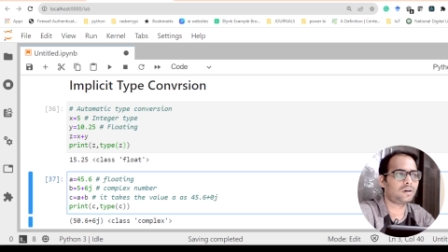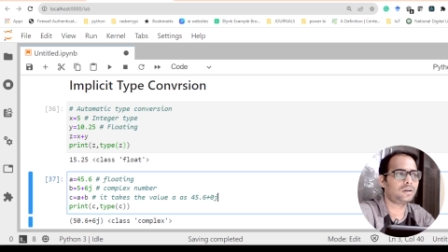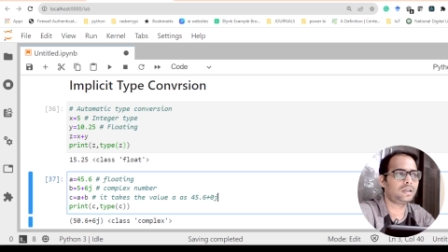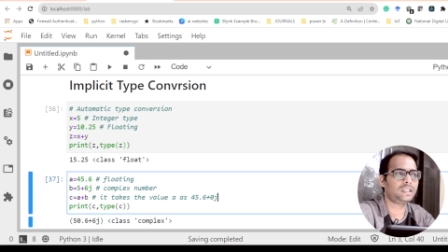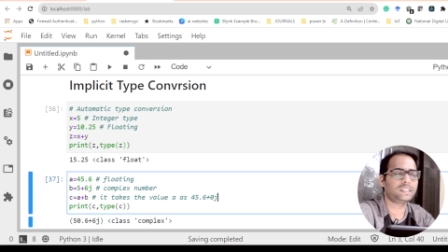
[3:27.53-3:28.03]
or
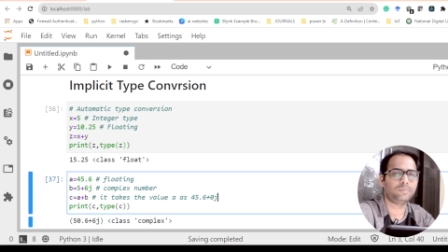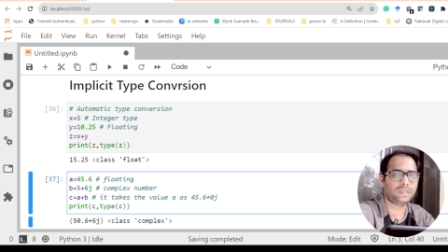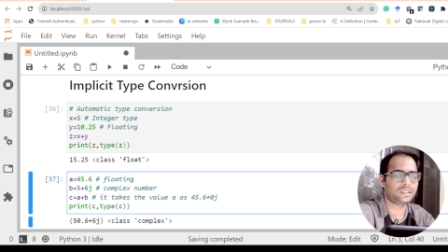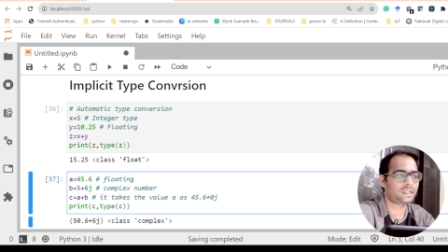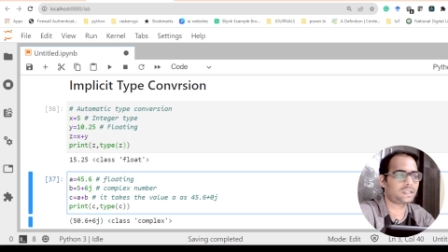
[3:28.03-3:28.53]
it is
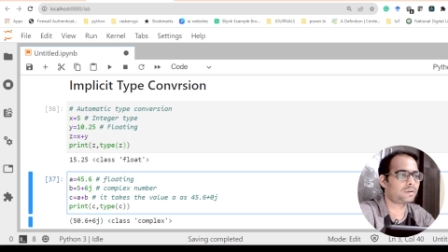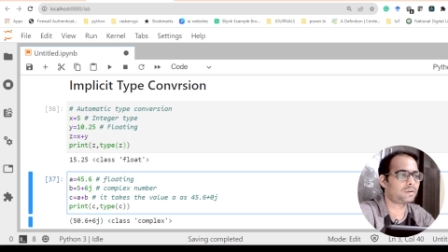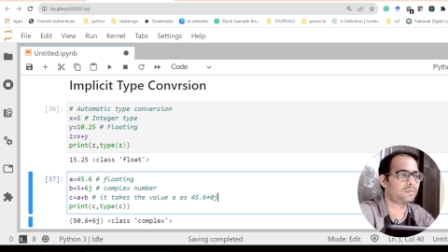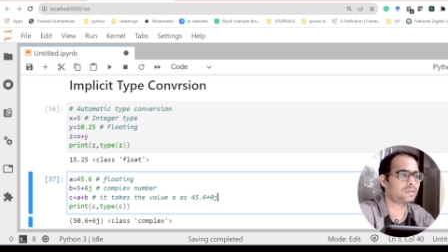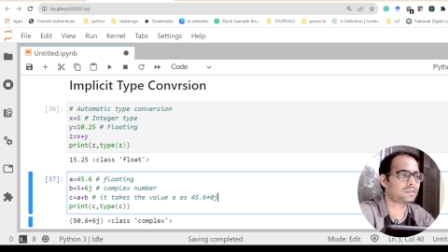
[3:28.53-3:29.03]
implicit type
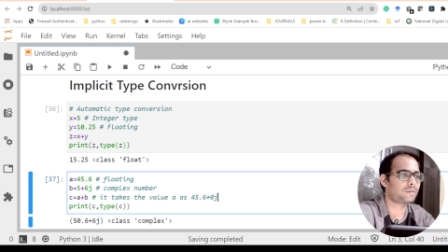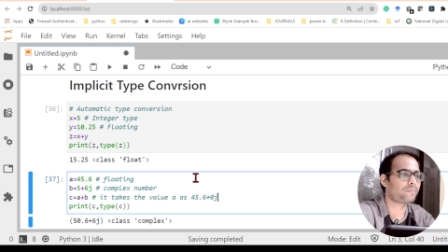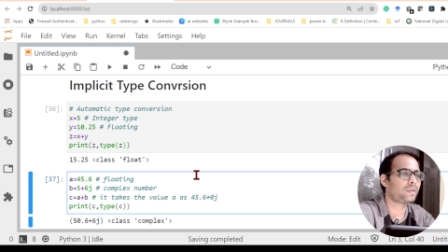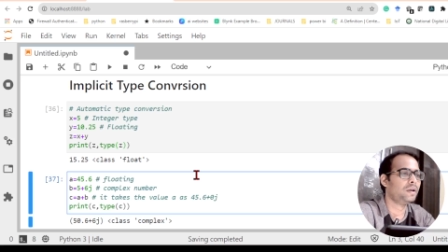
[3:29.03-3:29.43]
conversion.